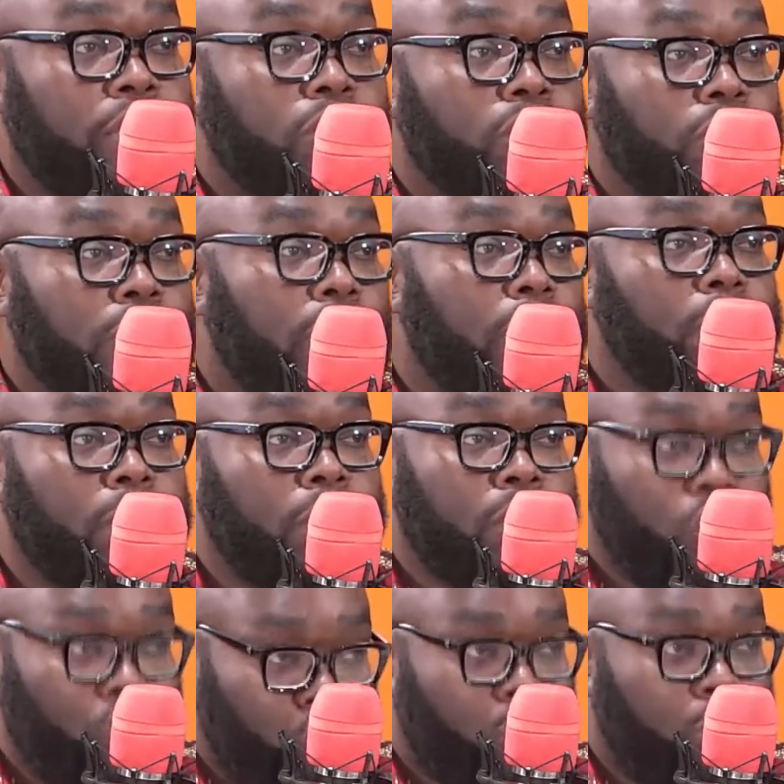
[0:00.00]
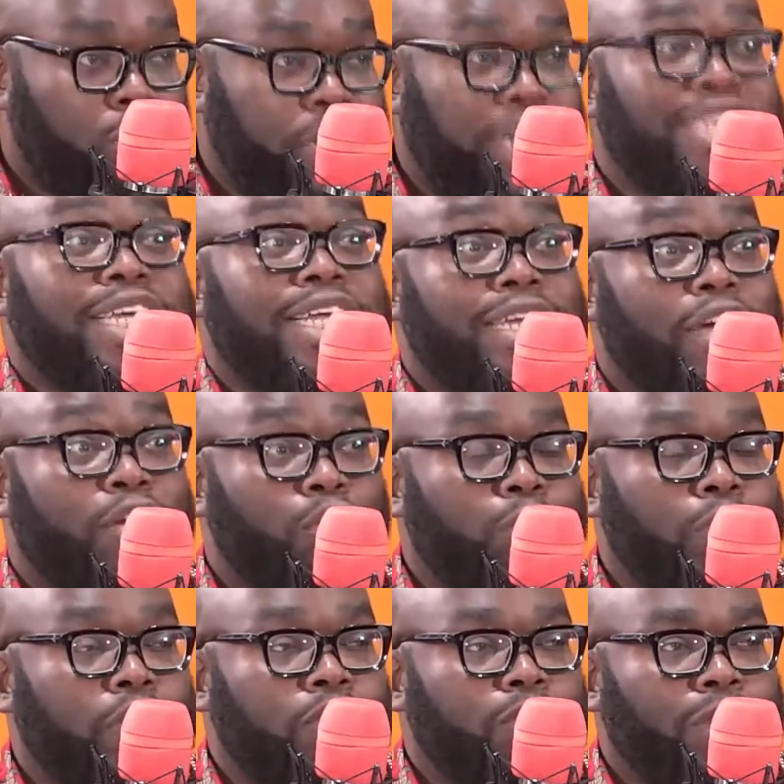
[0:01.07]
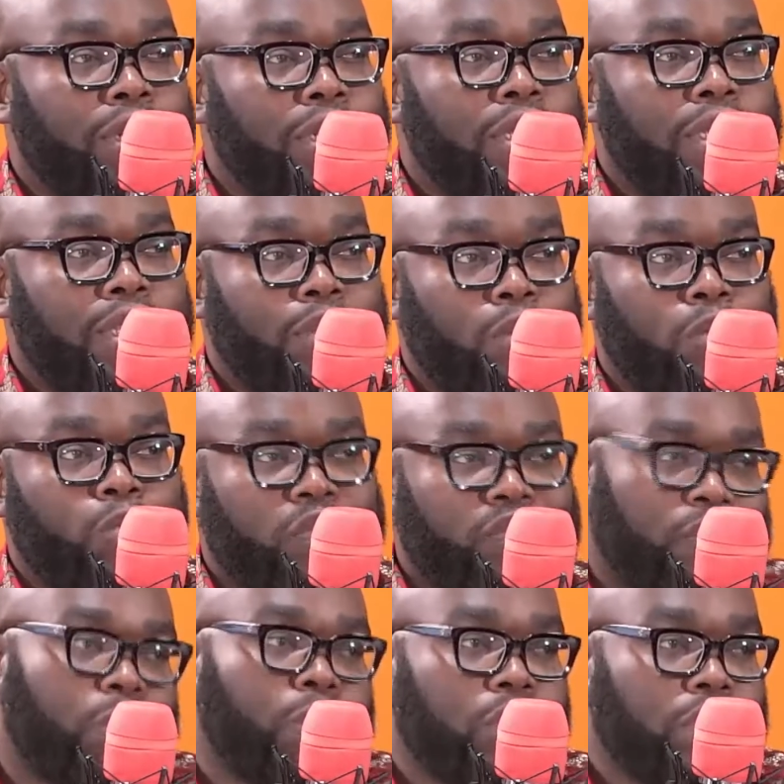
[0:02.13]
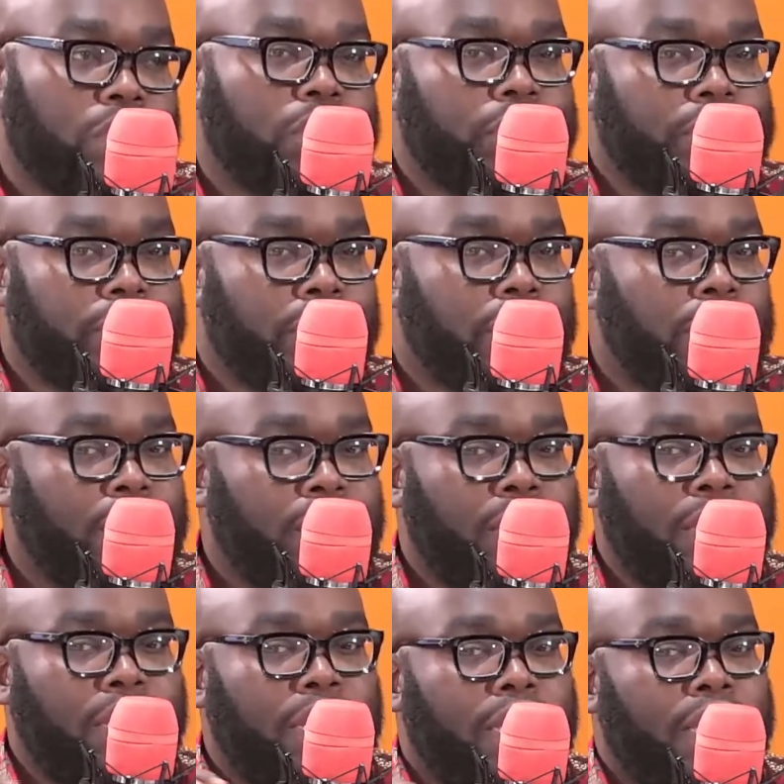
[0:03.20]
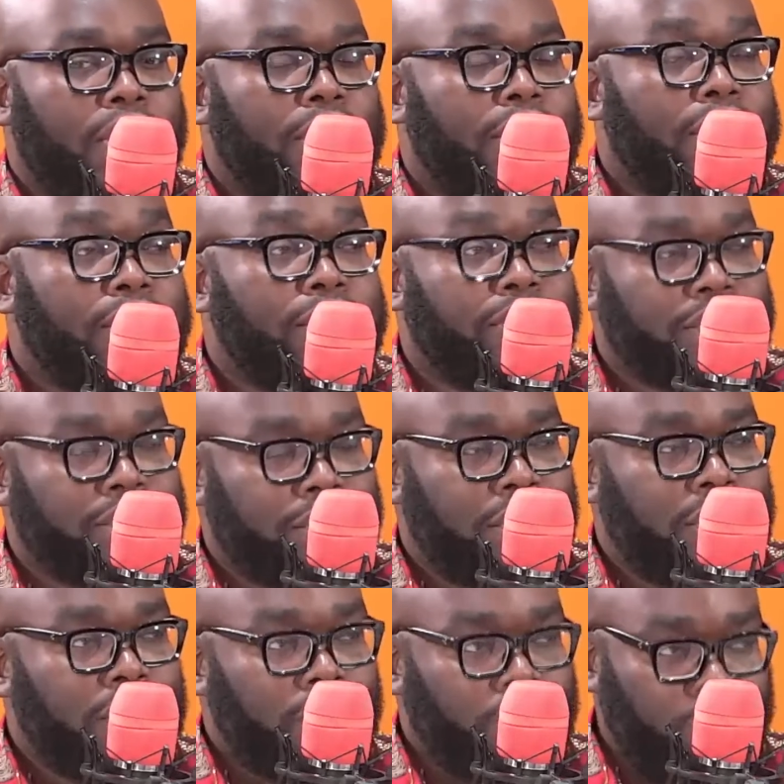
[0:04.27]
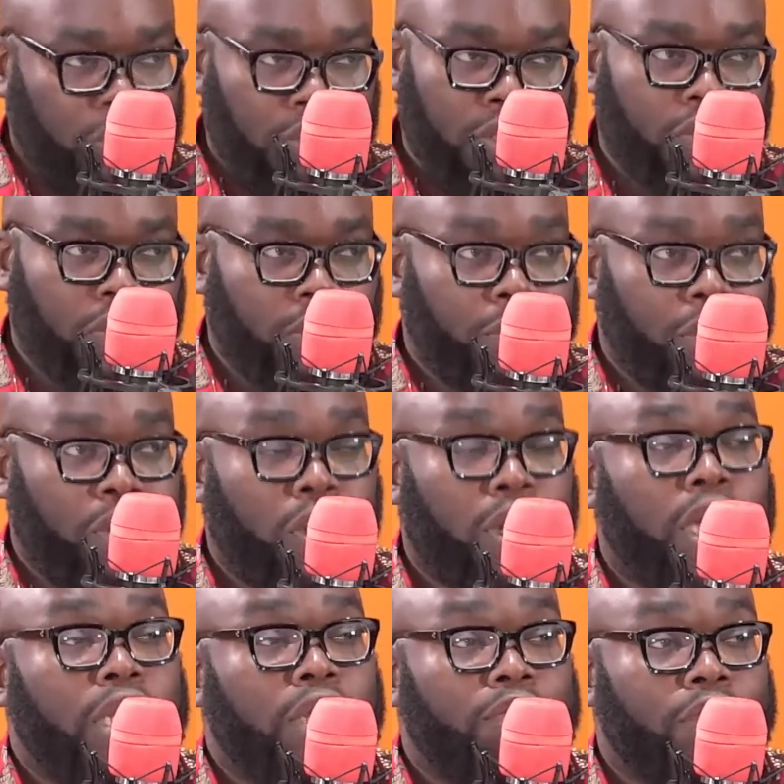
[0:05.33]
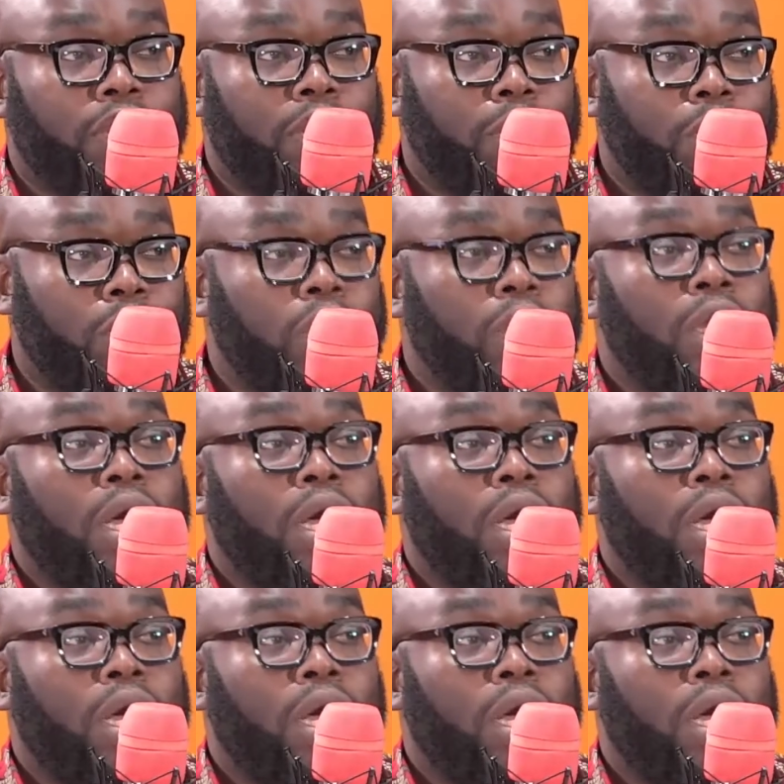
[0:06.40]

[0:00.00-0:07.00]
to set up shop right here in Nairobi as well. They yeah. want to assemble the Creta and the Duster, mm. which is going to be locally available.